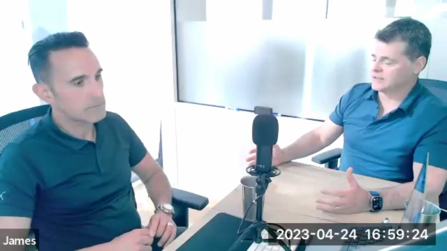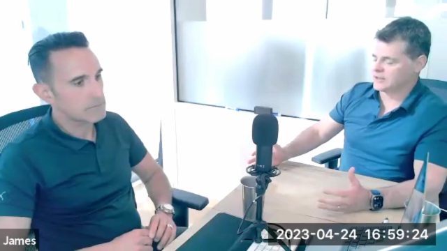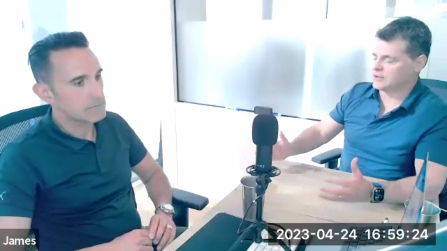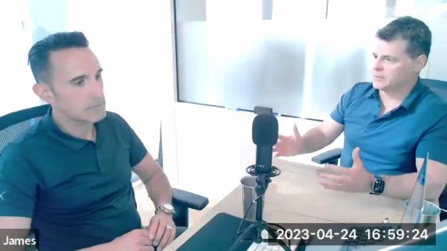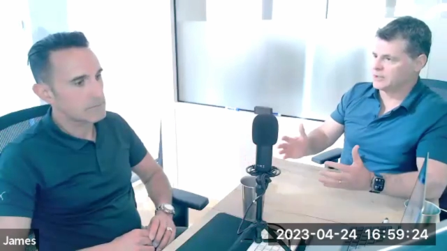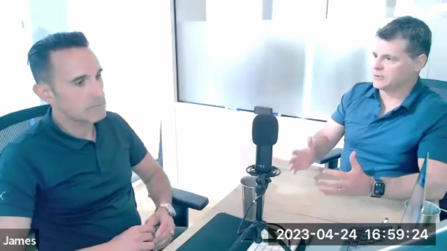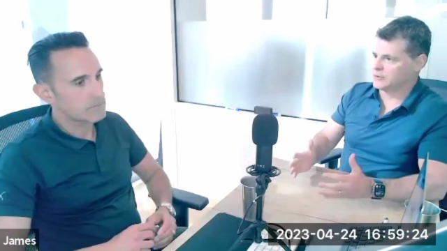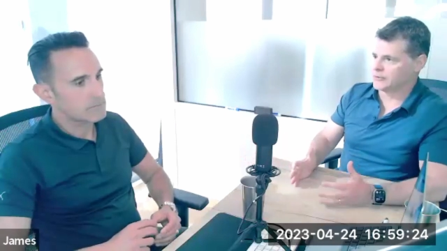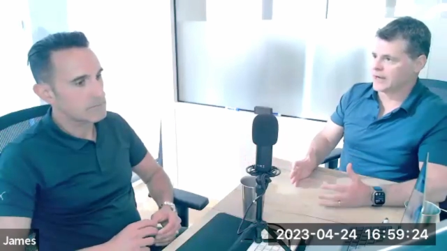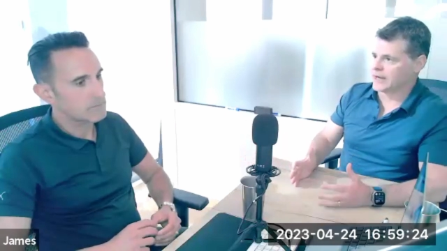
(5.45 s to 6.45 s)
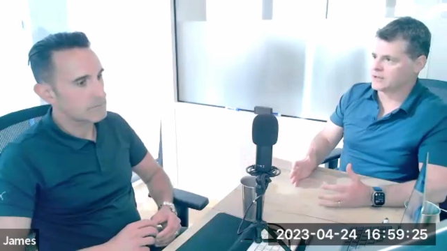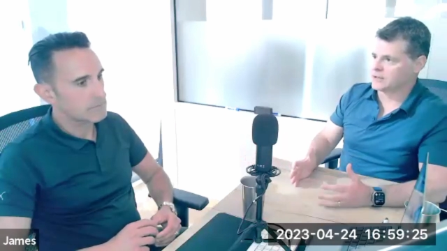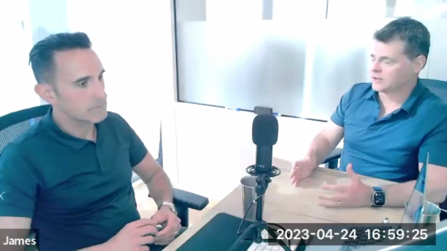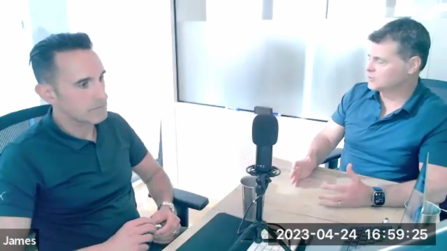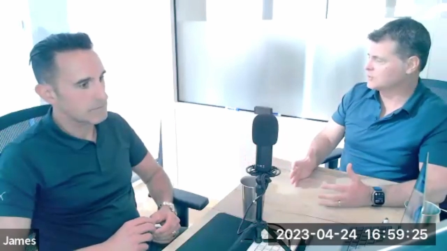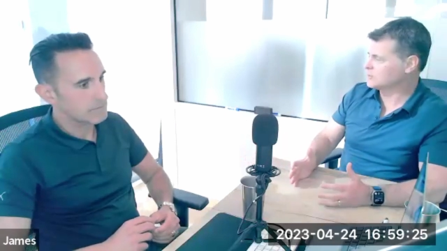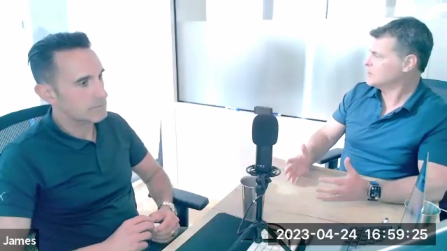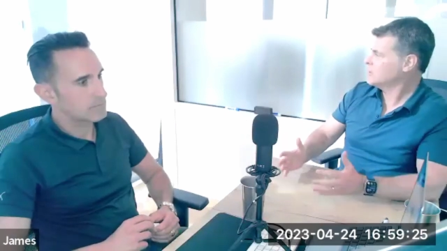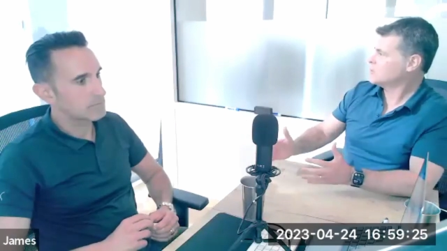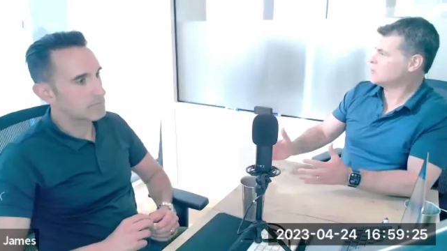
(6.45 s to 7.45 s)
Speaker 1: It's either being used for
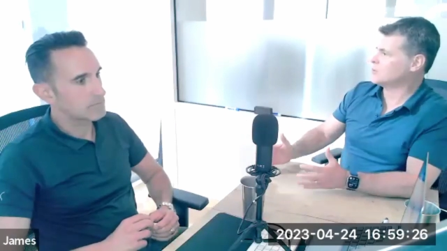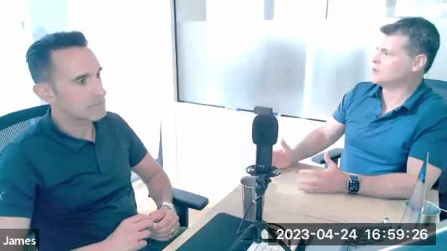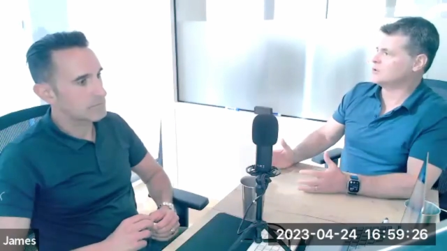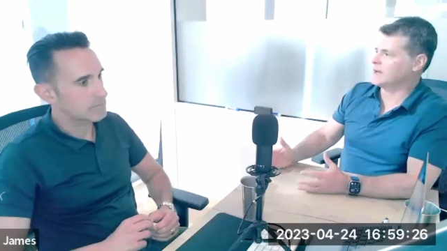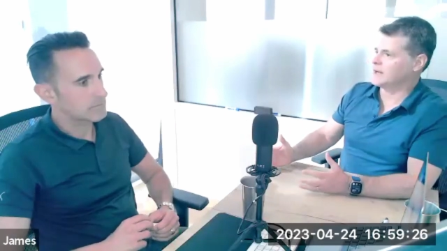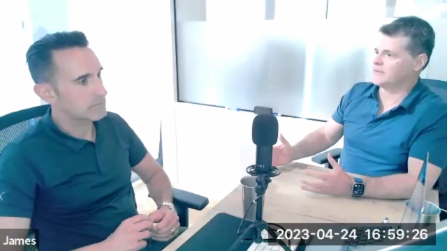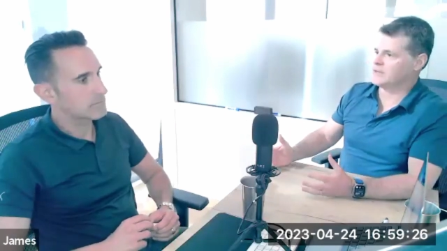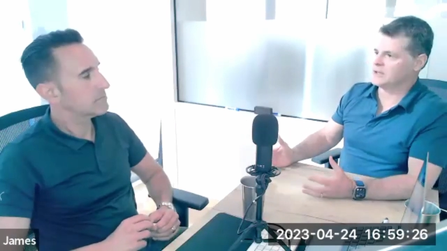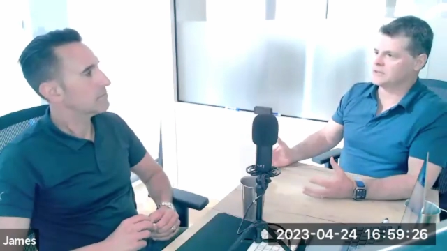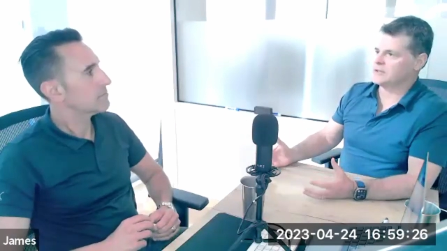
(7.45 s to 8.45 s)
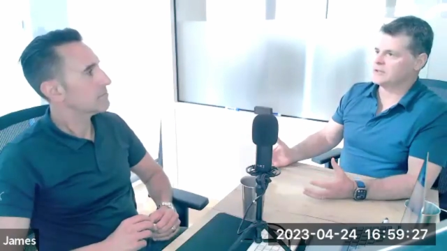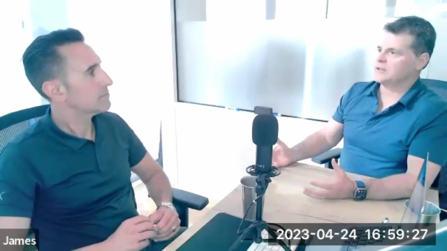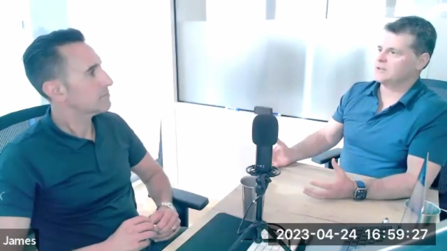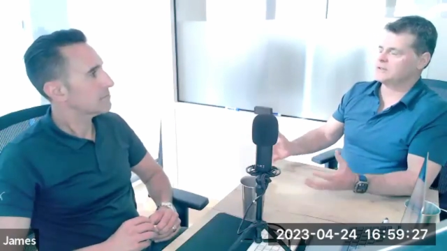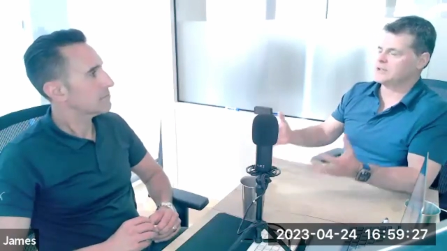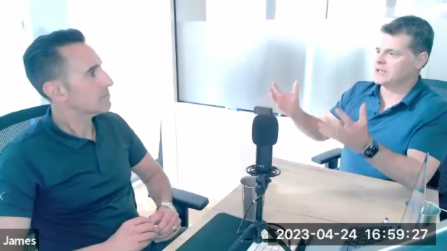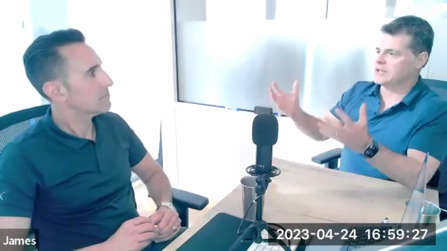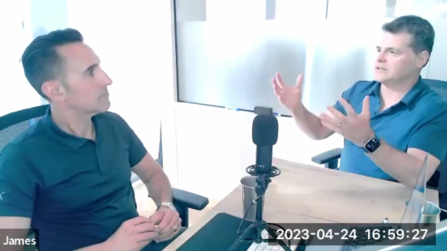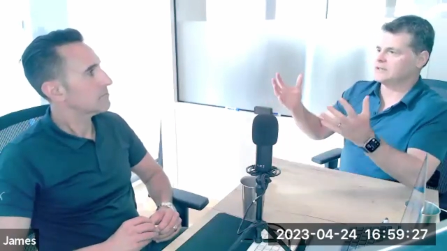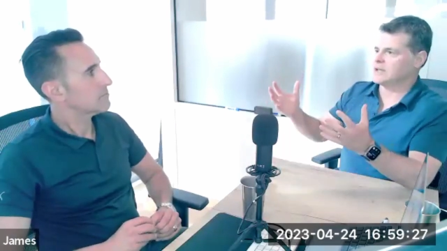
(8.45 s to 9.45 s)
agriculture or you have these
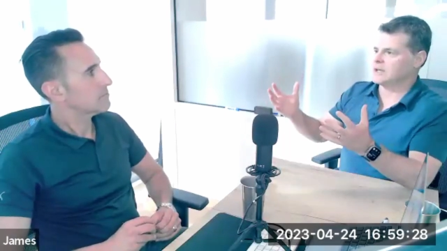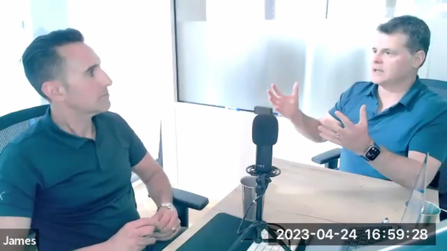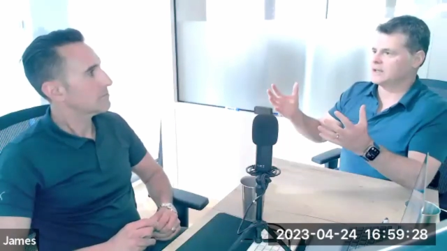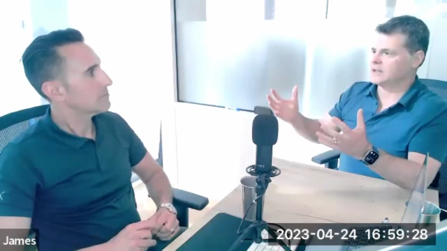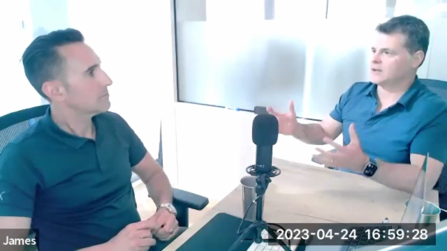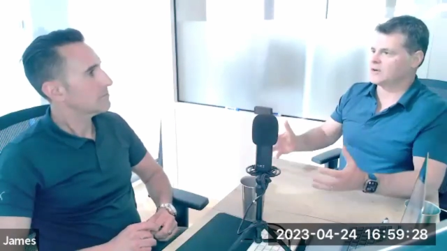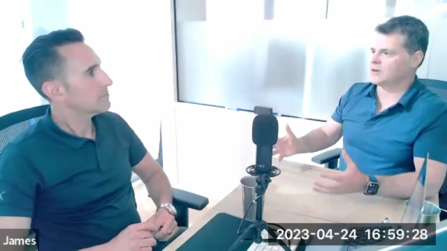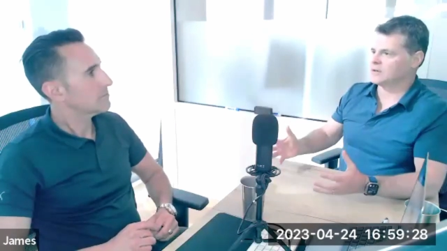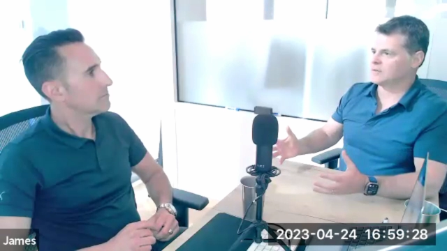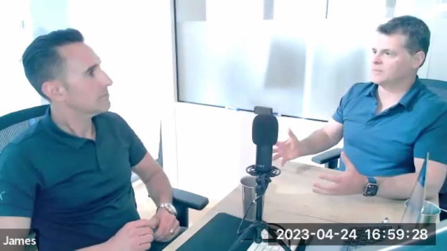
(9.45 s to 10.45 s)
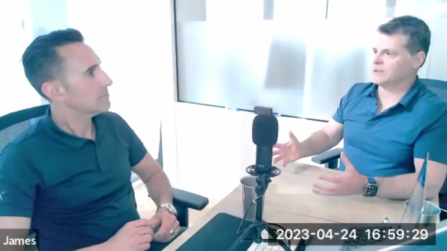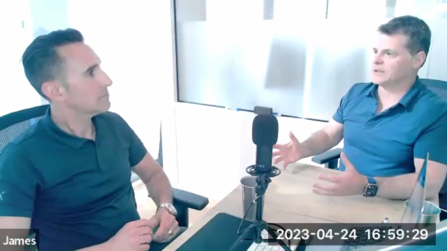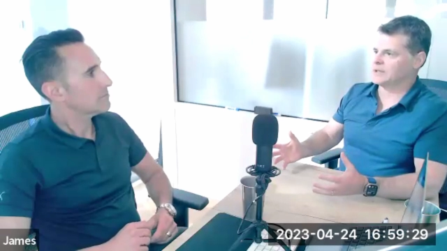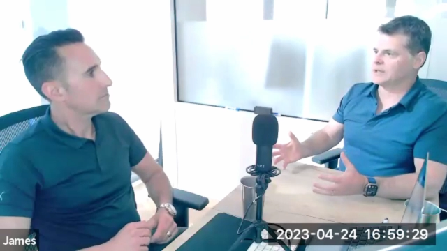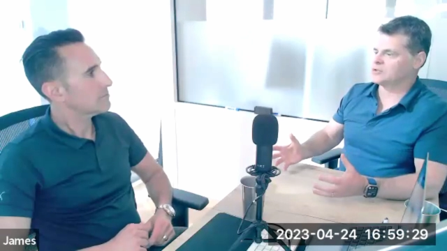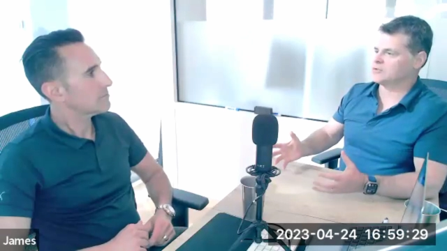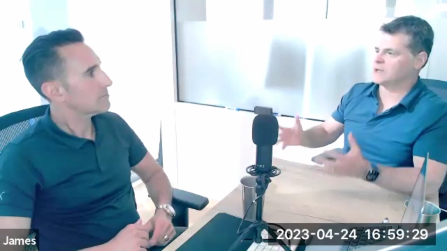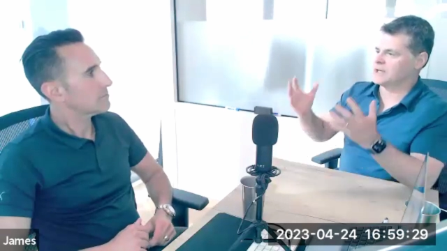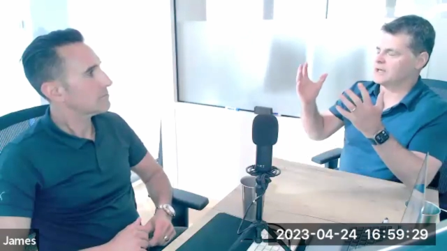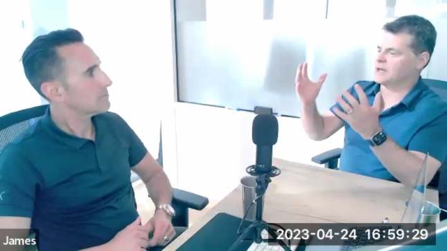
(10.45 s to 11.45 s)
cities and they are building
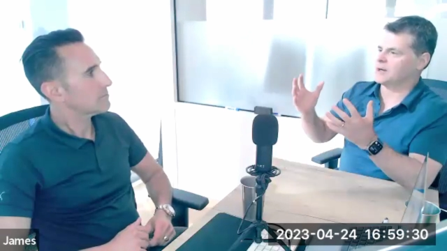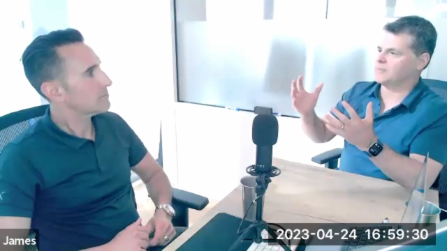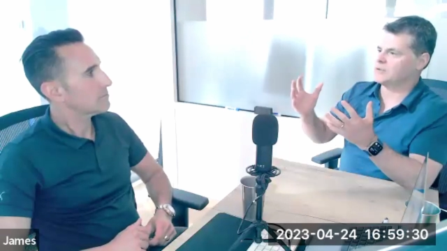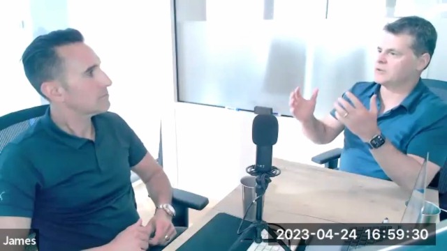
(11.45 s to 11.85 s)
straight up.